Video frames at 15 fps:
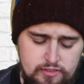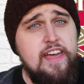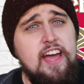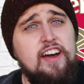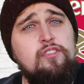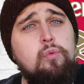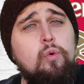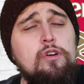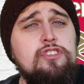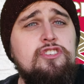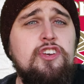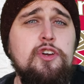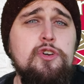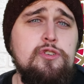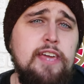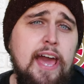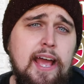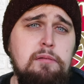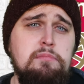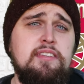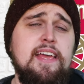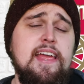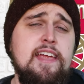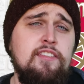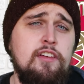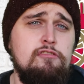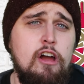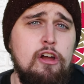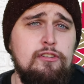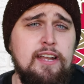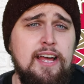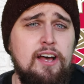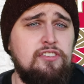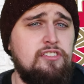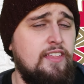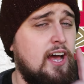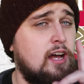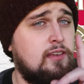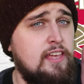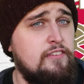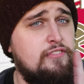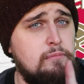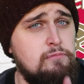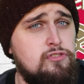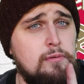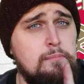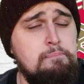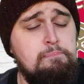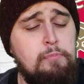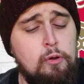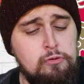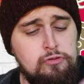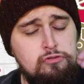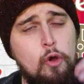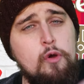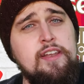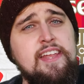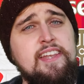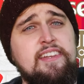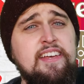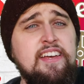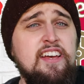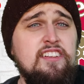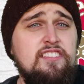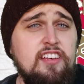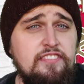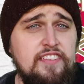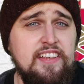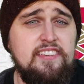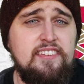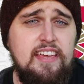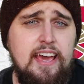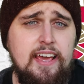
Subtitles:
They have won 2 games in a row now, so that will give them some boost going into this